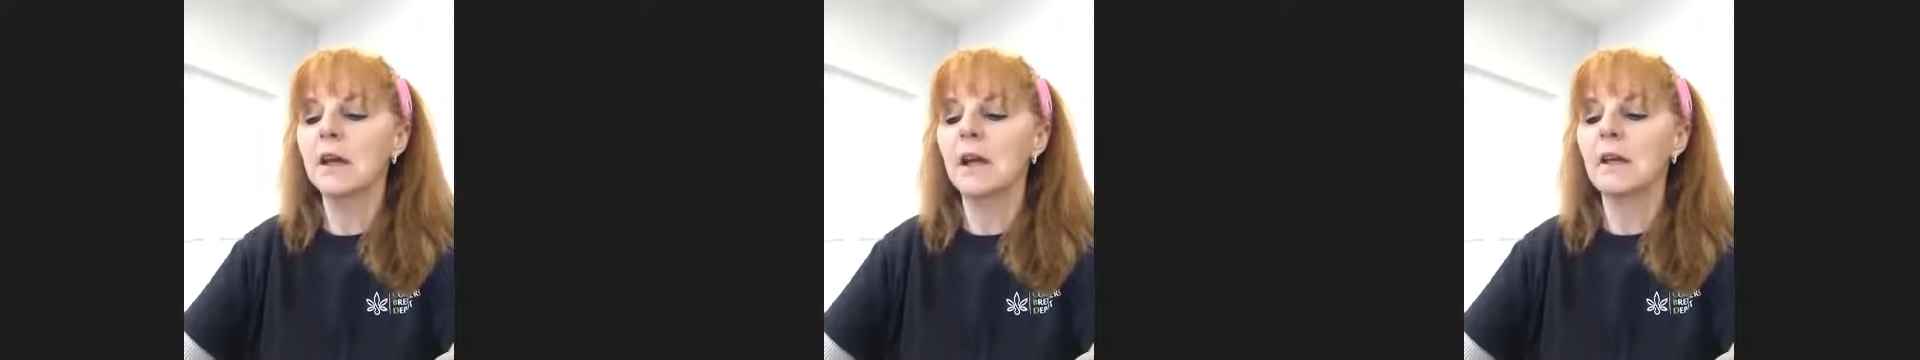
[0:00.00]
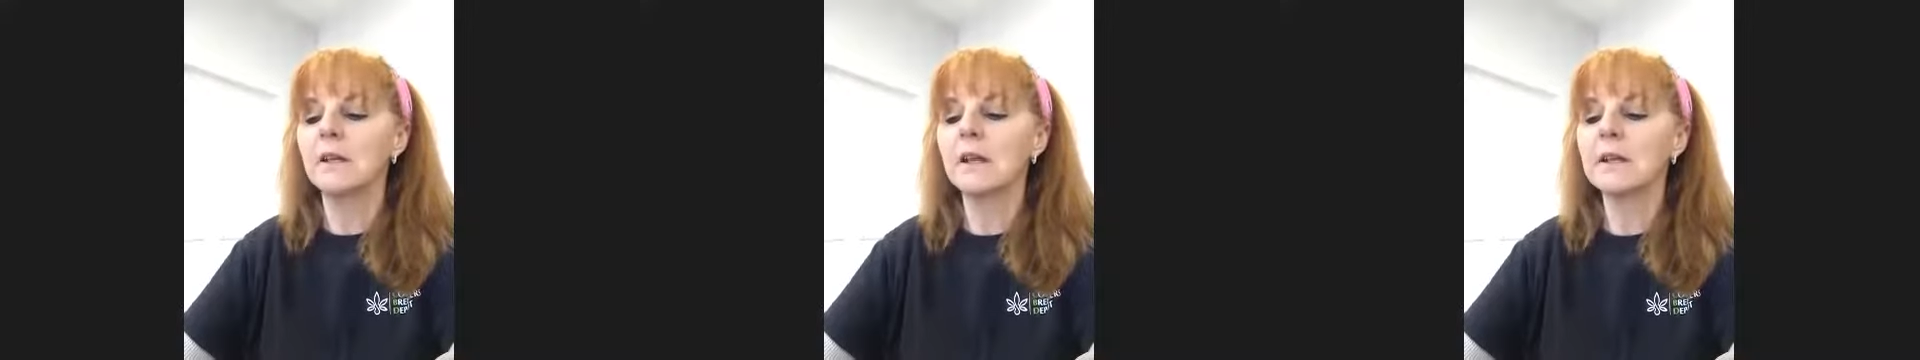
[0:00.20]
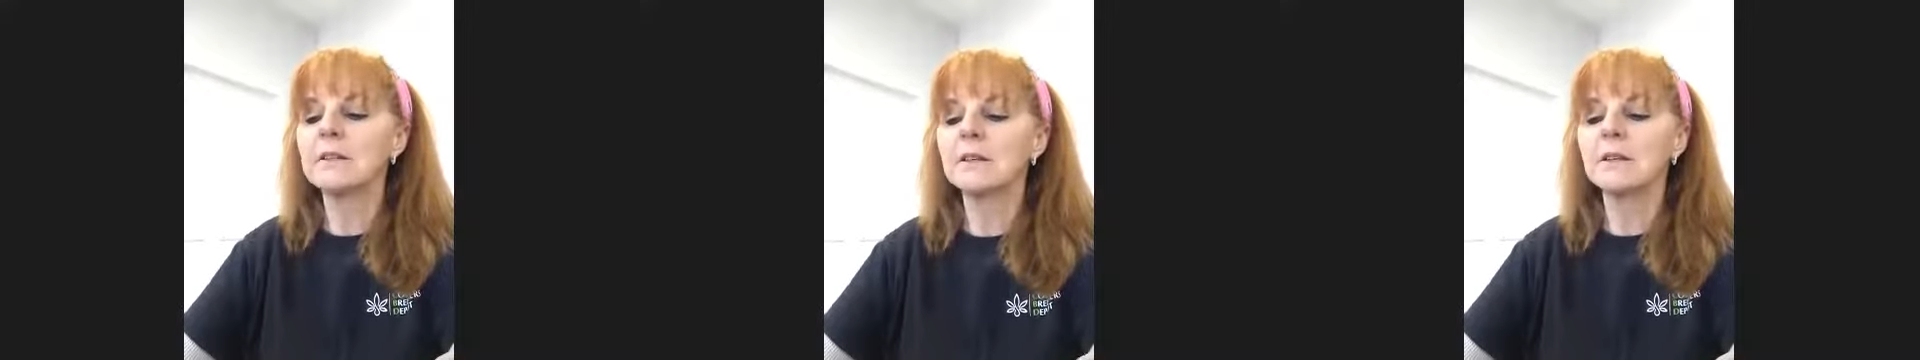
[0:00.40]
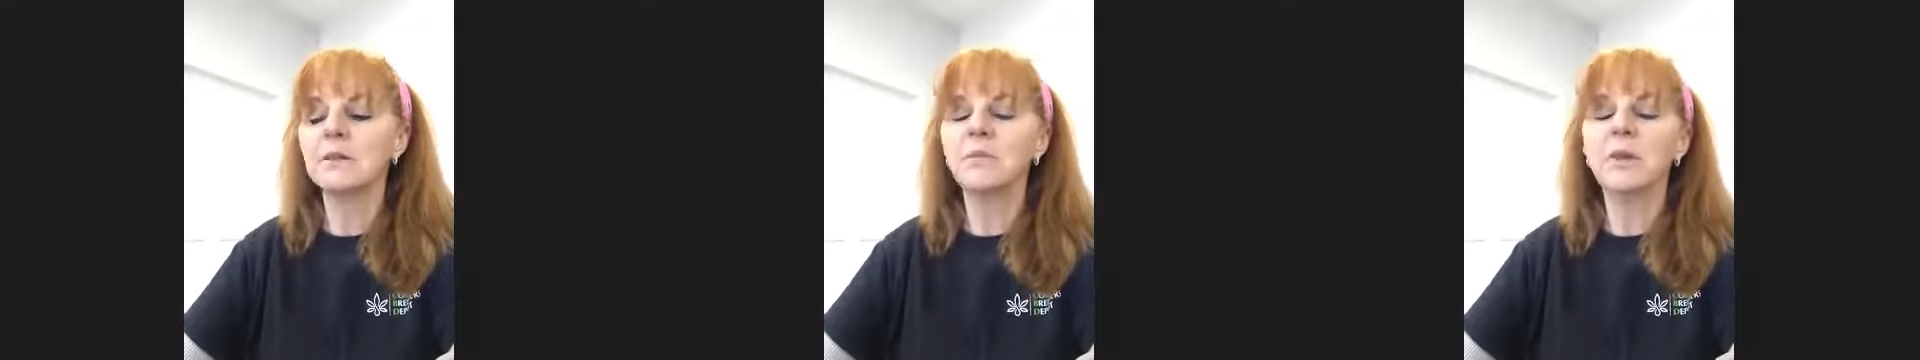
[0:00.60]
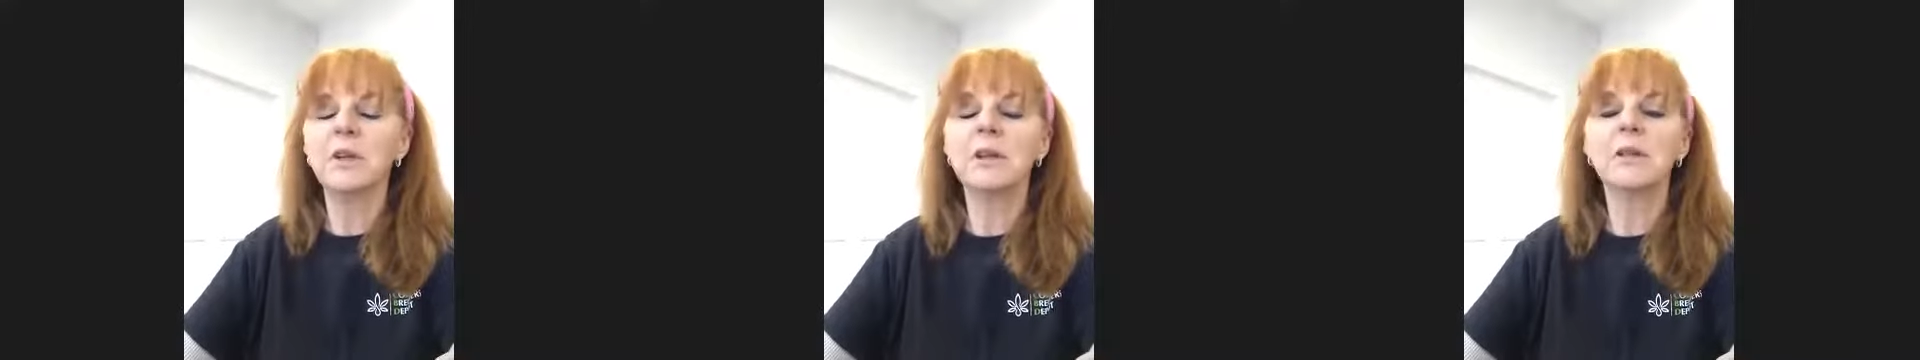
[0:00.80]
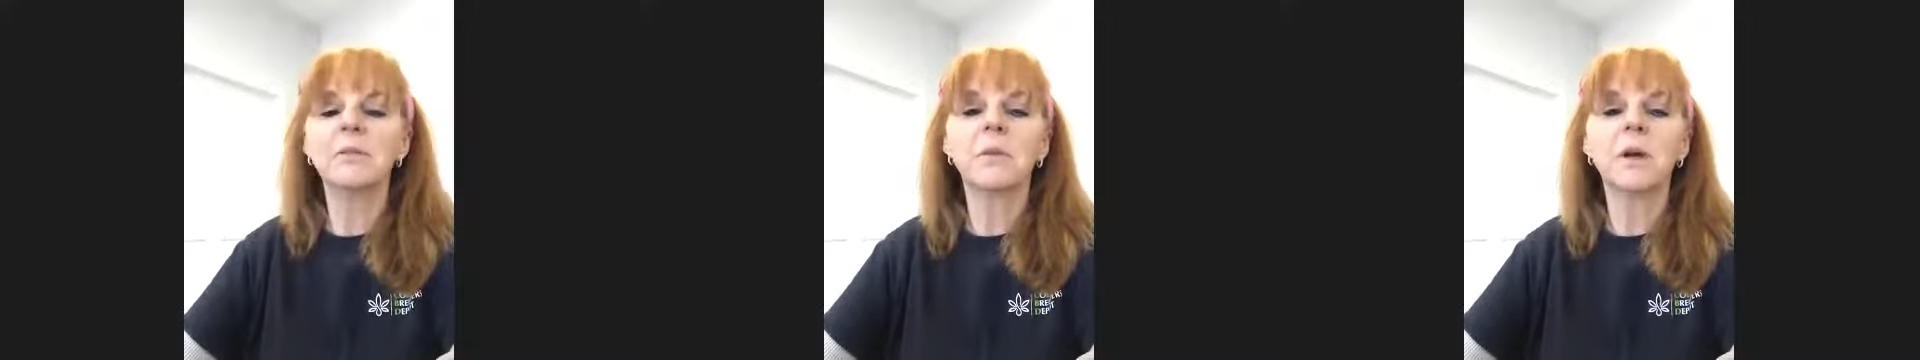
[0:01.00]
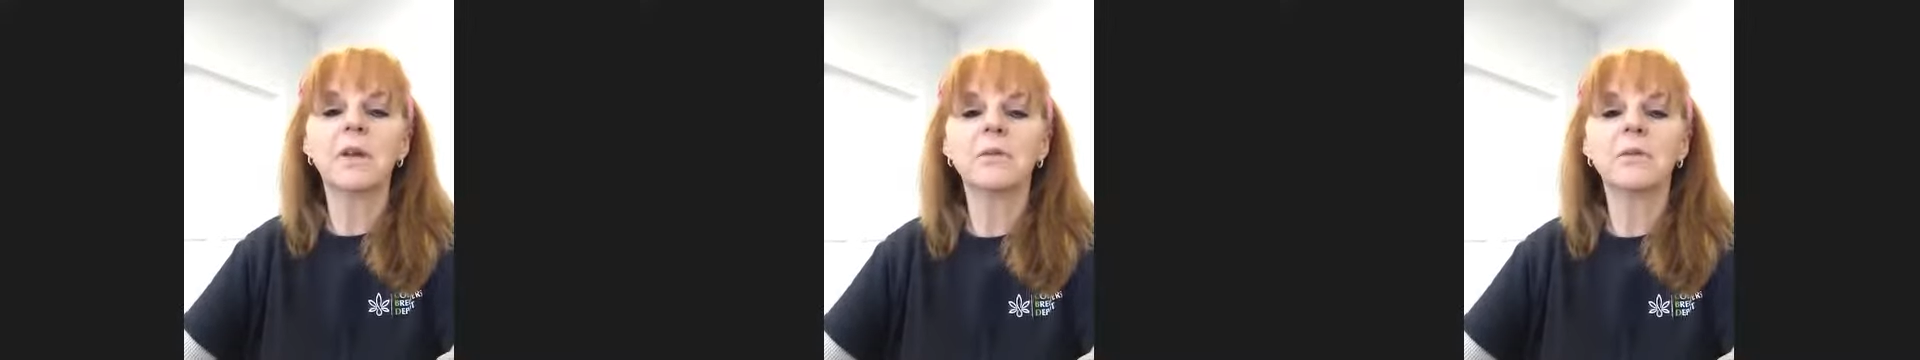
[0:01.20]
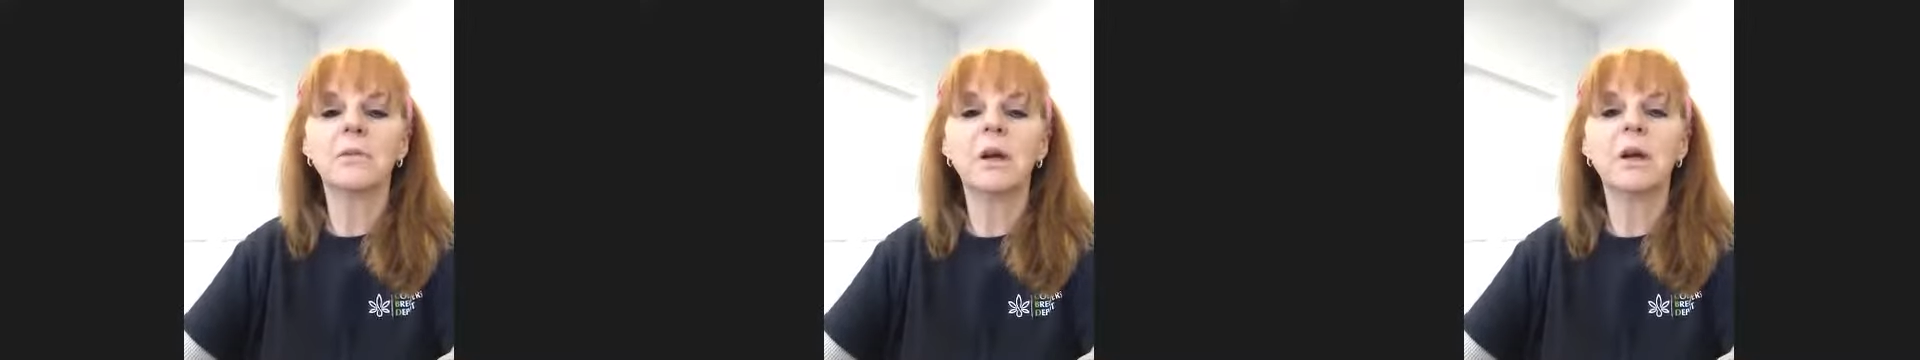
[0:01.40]
And that's going to be the
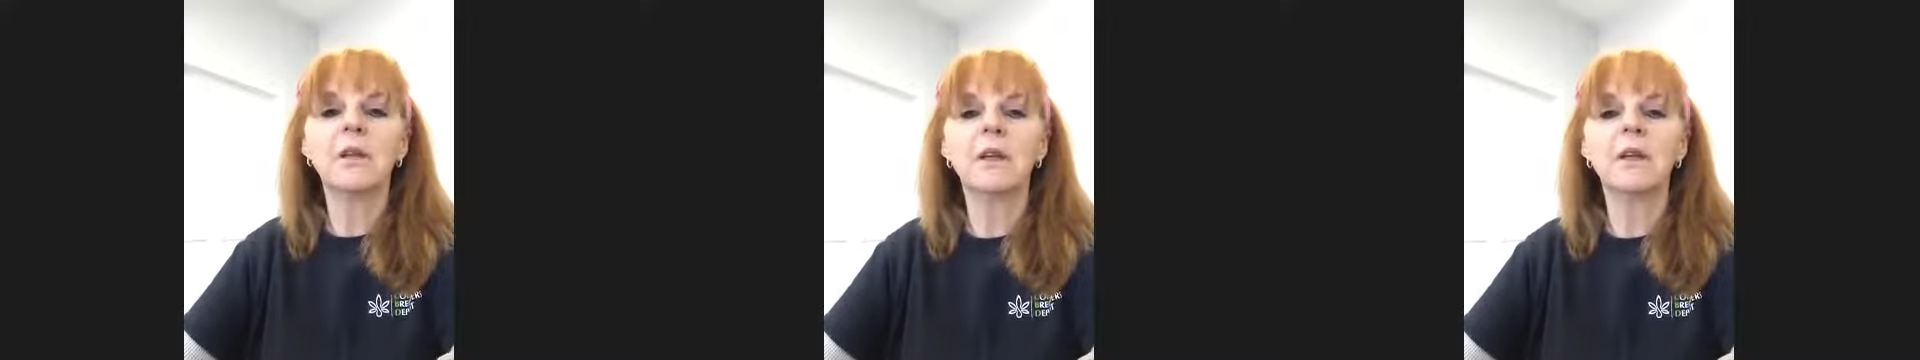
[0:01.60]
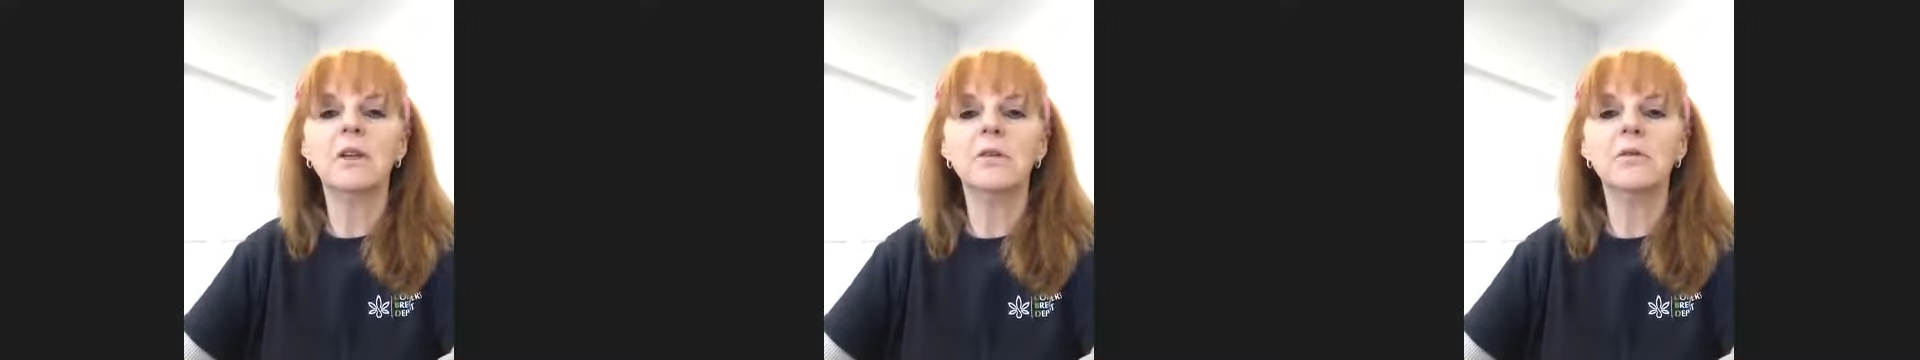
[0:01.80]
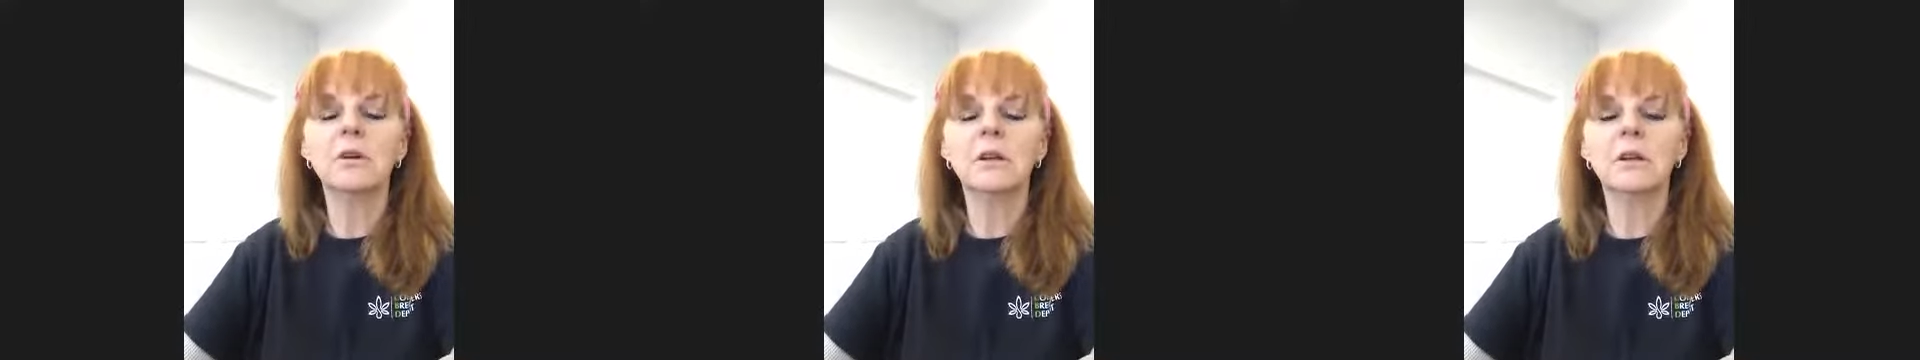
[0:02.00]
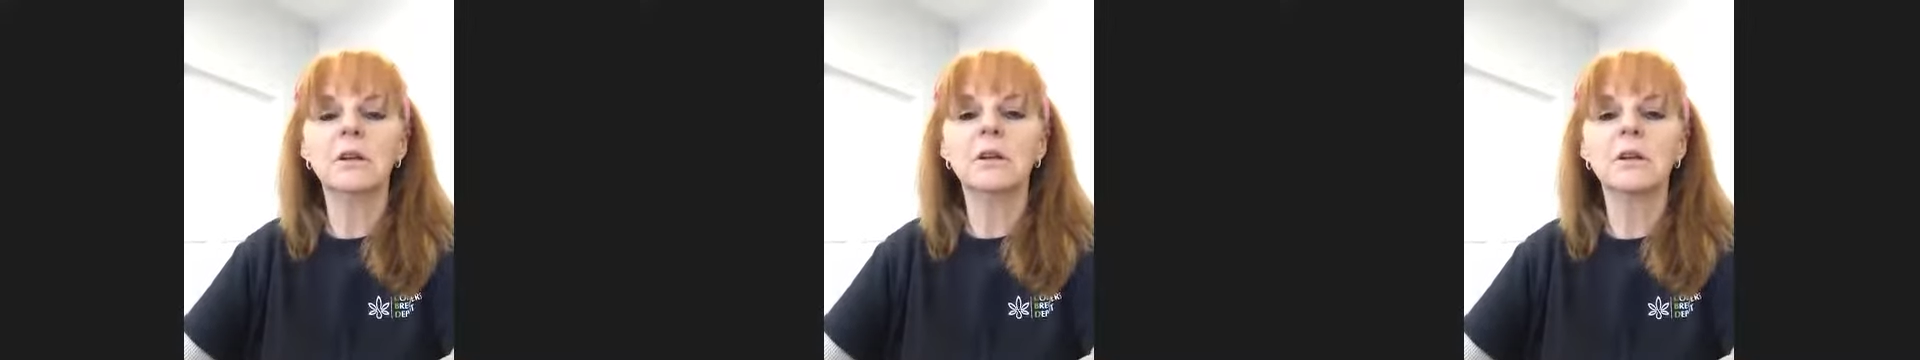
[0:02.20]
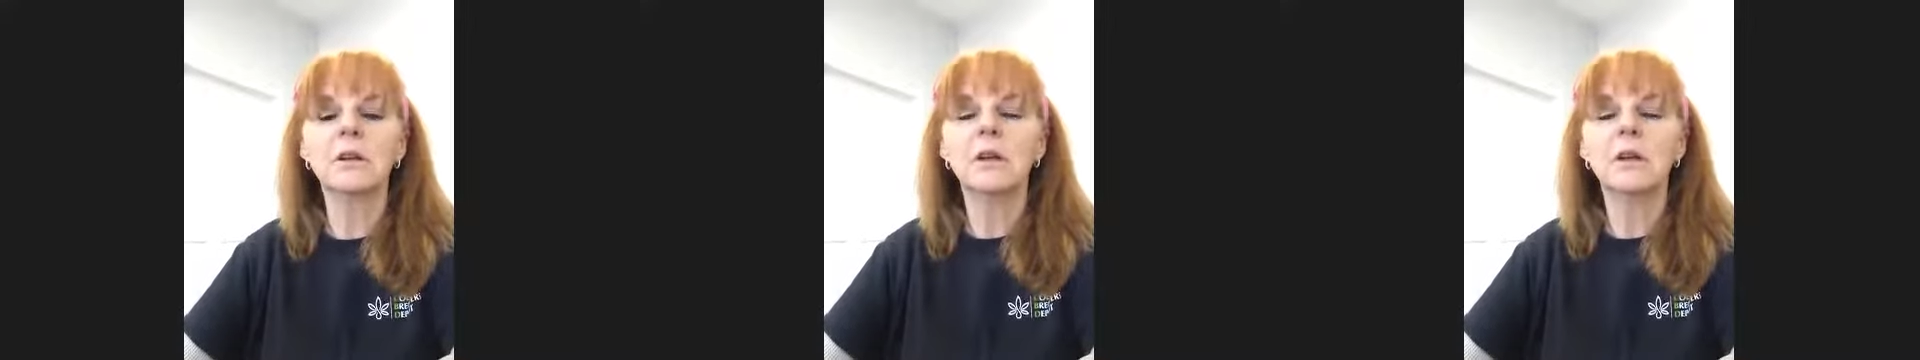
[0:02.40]
best way that you can